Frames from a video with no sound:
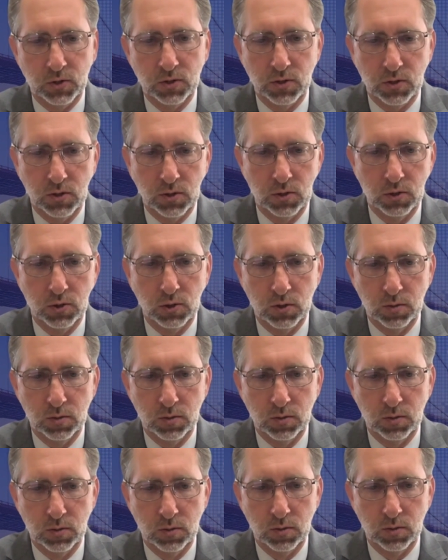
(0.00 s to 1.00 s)
institution
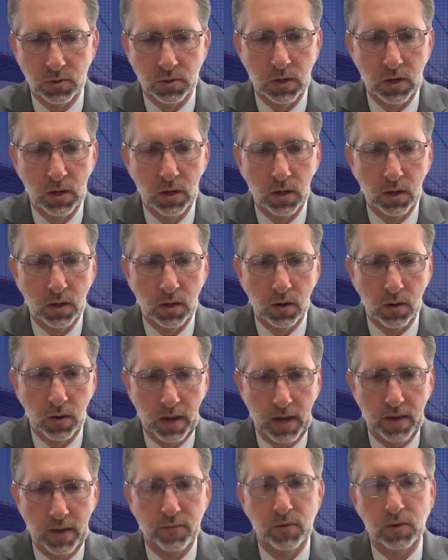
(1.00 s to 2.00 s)
members,
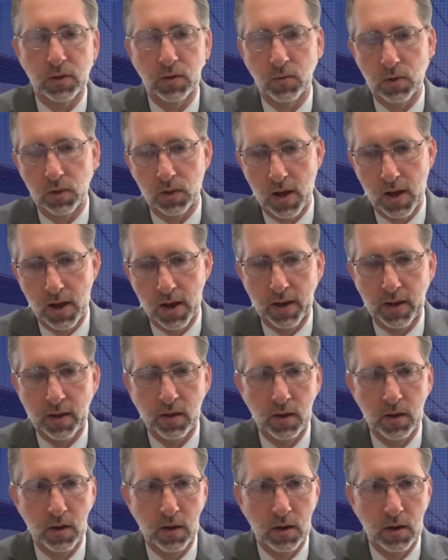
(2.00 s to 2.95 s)
heavily rely